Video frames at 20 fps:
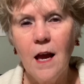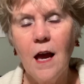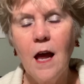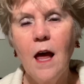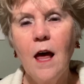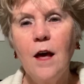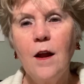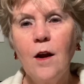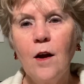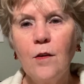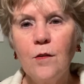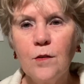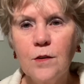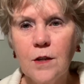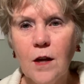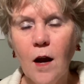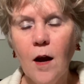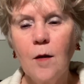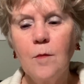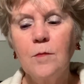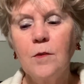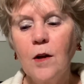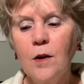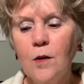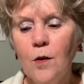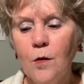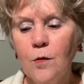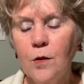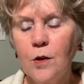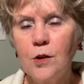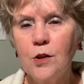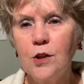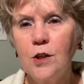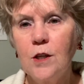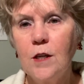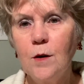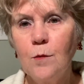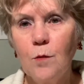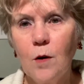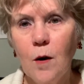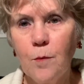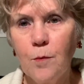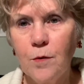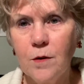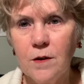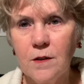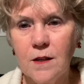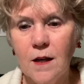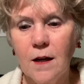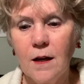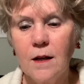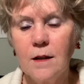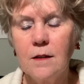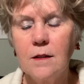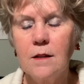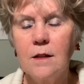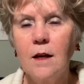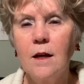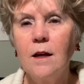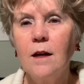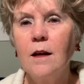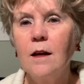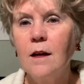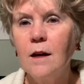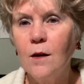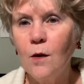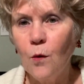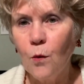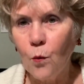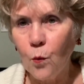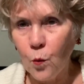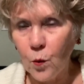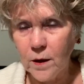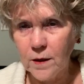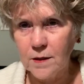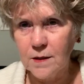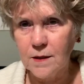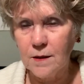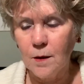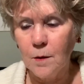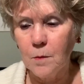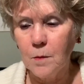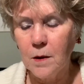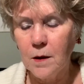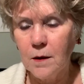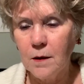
And other times I know that she represents wisdom.